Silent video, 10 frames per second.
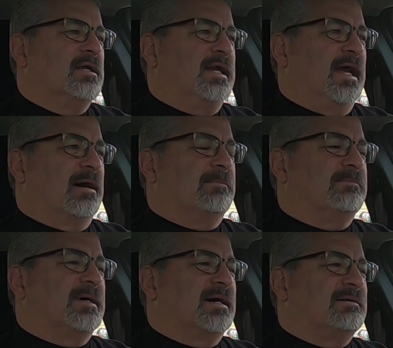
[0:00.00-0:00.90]
Anyhow,
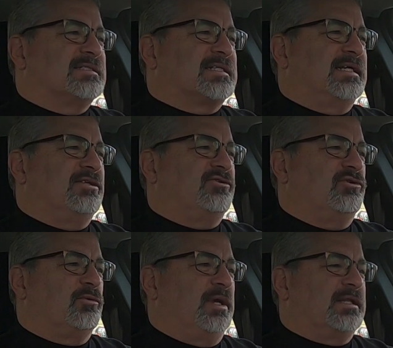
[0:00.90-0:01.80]
let's get
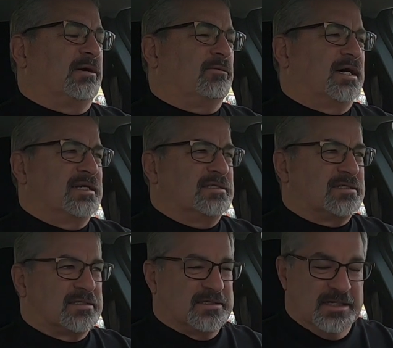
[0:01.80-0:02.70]
into the week that
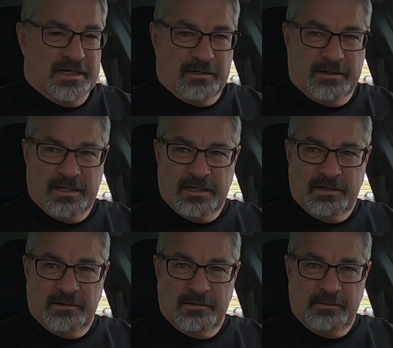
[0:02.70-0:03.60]
was.
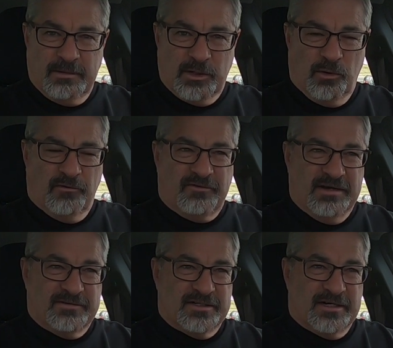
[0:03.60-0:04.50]
Now, my goal of
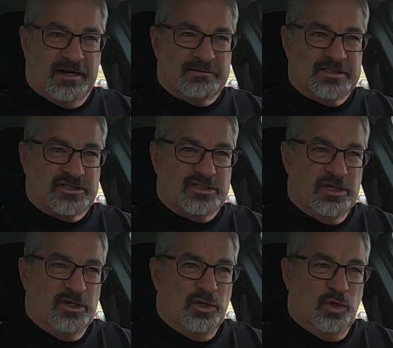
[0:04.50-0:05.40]
$500
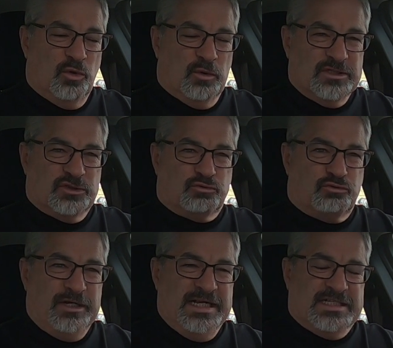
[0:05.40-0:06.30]
was
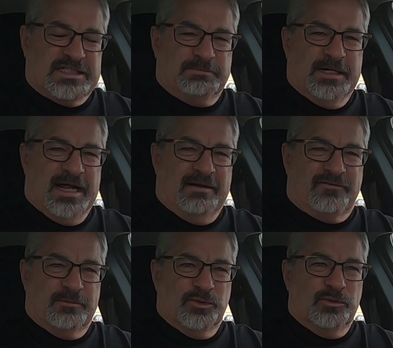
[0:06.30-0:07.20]
reached, but
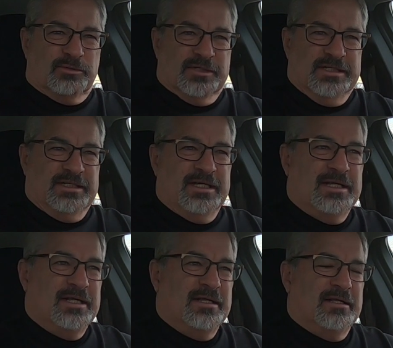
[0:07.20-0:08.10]
not from Ubering.
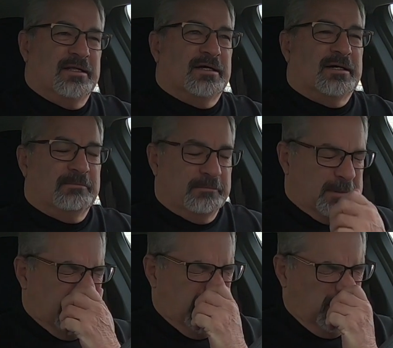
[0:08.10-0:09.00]

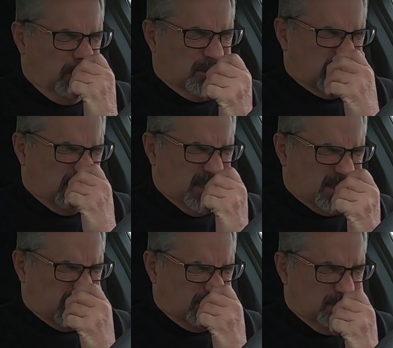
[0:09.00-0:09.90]
I didn't Uber as
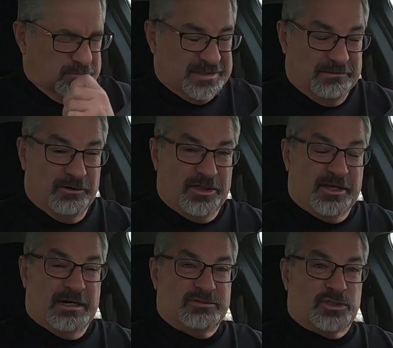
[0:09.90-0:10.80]
much as I really
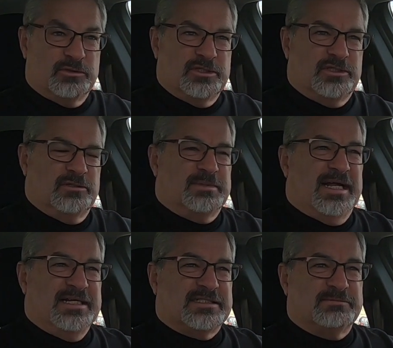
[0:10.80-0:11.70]
thought I was going to,
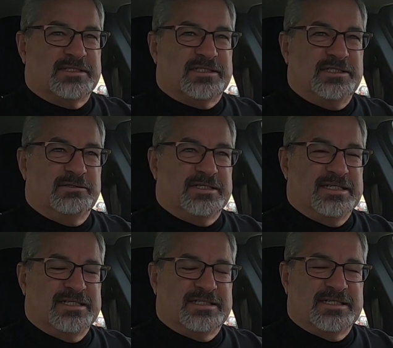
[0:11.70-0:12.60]
but I had some casino
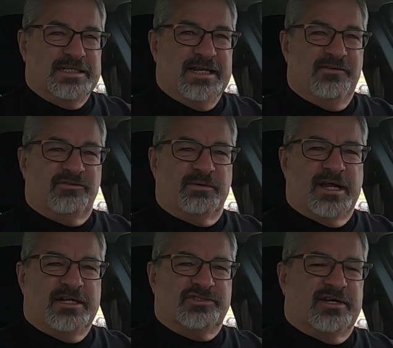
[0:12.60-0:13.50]
gigs and I did have some
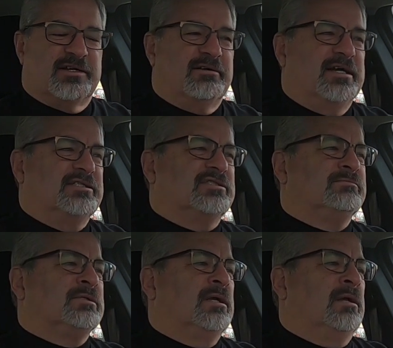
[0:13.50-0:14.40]
contract rides.